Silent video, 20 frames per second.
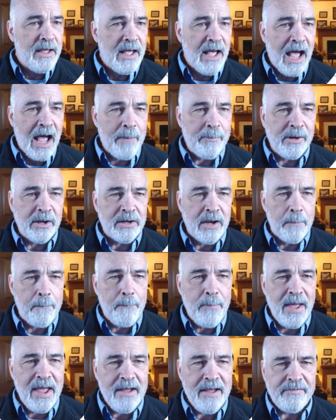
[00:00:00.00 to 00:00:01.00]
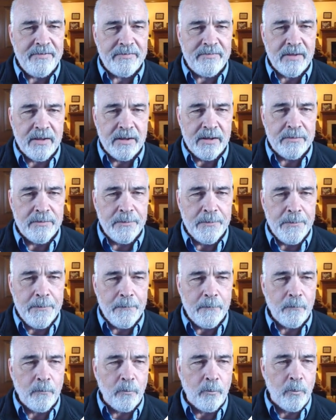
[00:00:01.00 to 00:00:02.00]
I'm going to paste it
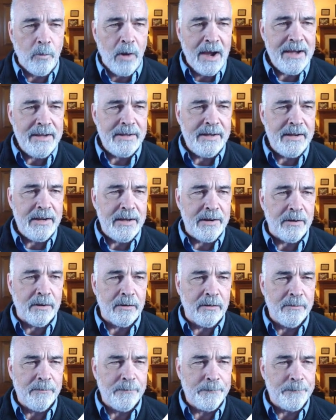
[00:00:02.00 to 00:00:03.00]
right here.